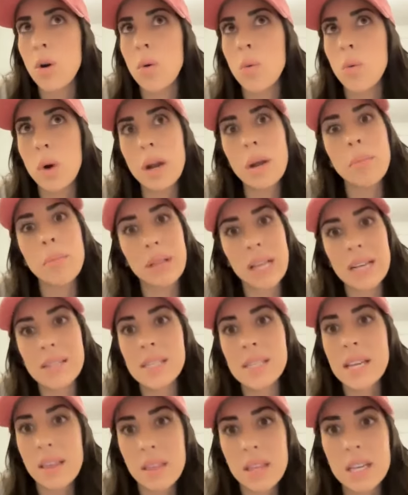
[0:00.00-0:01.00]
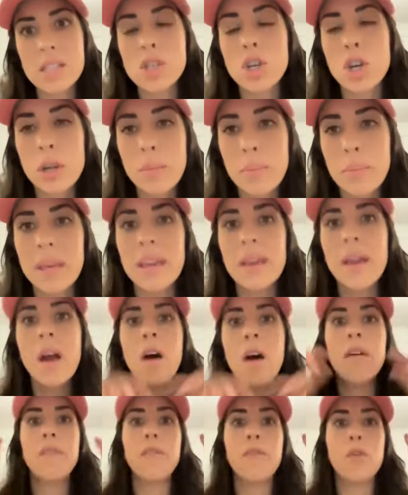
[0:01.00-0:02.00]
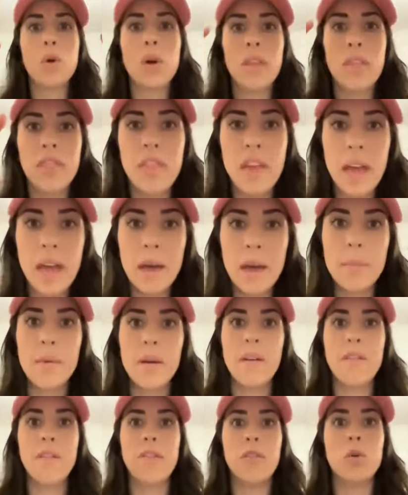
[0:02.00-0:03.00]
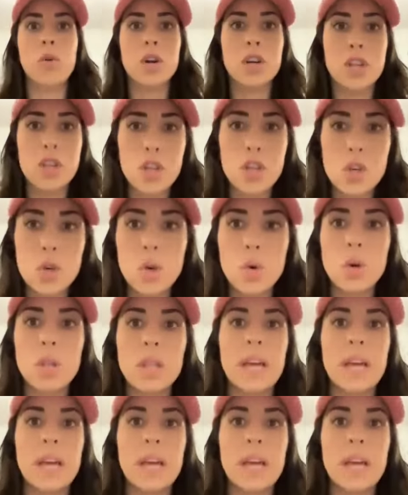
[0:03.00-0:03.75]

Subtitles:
what a blessing this could be for them, for you.